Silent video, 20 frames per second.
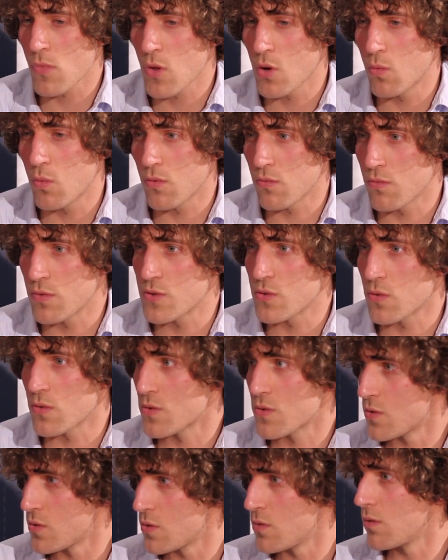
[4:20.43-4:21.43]

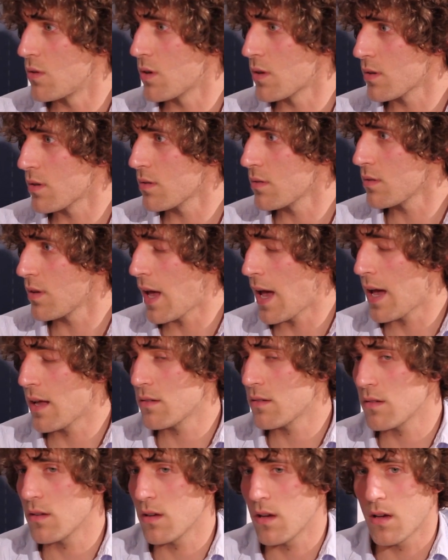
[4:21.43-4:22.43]
resources you look at,
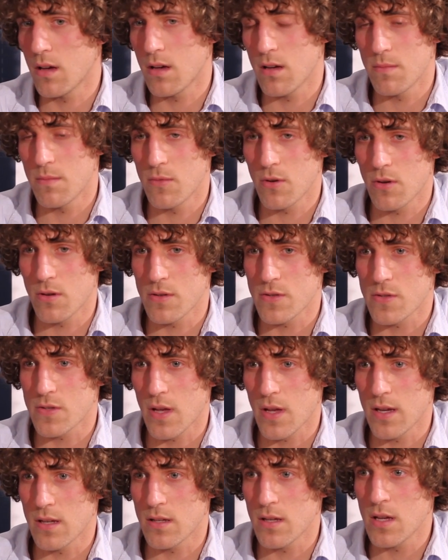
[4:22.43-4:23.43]
they're going to
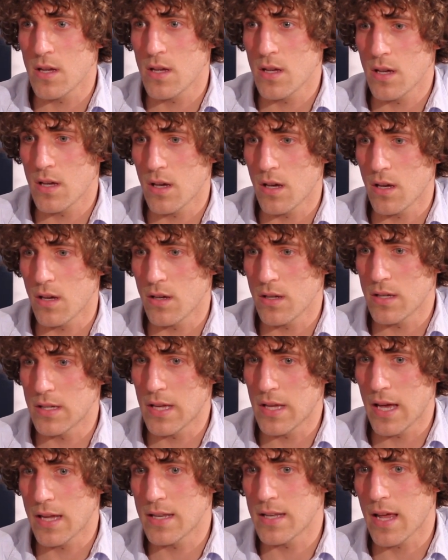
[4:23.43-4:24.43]
cite
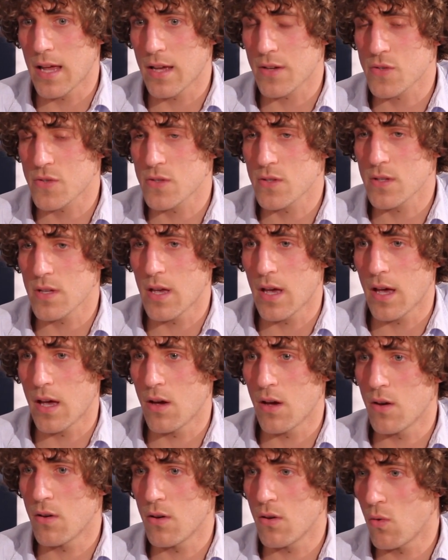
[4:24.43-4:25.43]
Yandex
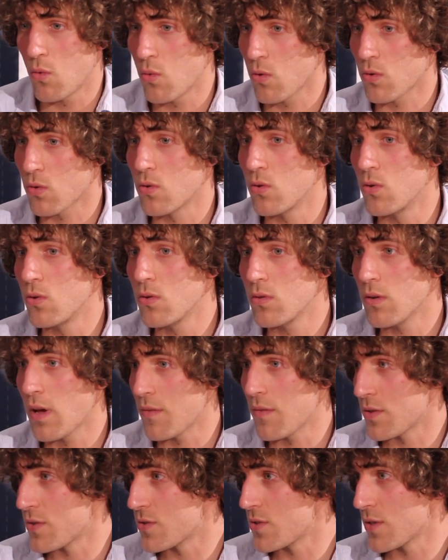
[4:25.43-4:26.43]
or Google
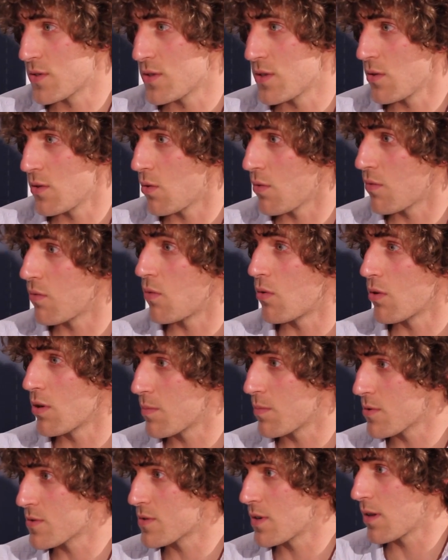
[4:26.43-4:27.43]
having 60 or
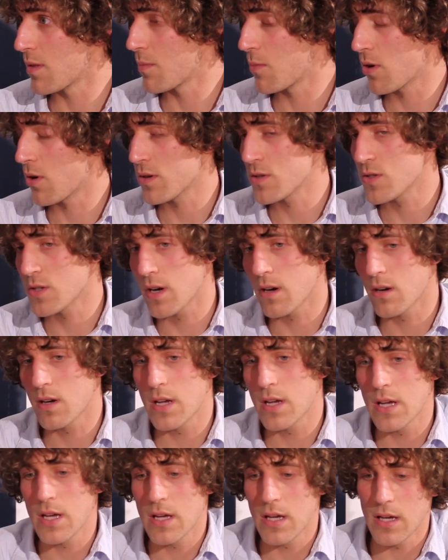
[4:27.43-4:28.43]
40% of the market share.
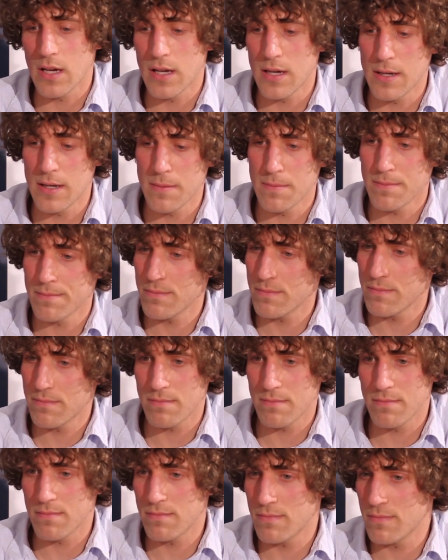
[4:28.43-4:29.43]

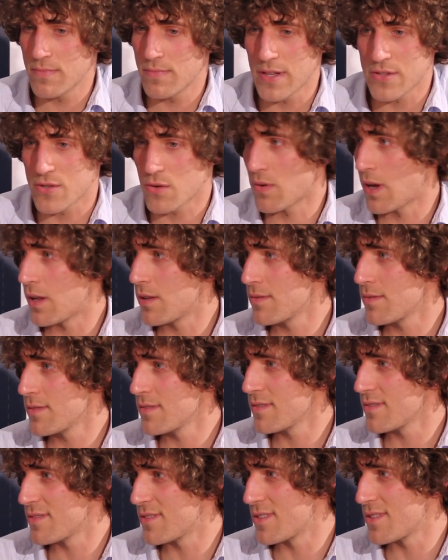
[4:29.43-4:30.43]
That's
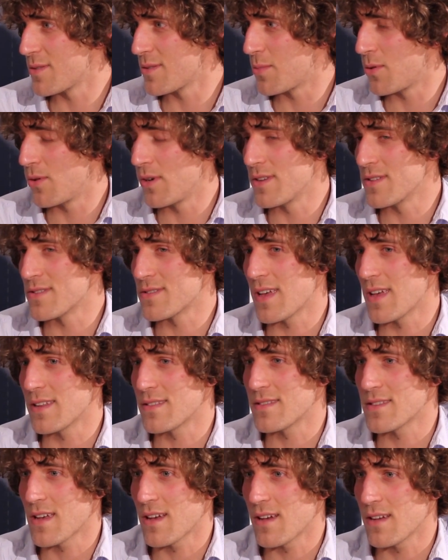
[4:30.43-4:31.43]
irrelevant. The point is
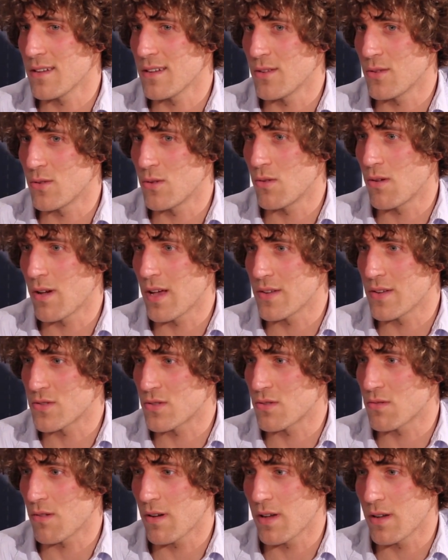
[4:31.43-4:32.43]
that Google has
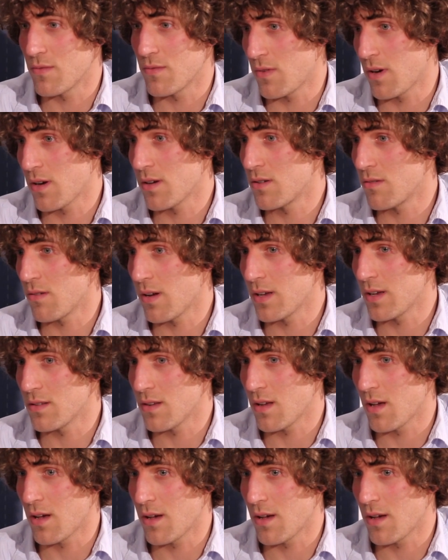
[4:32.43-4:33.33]
very great,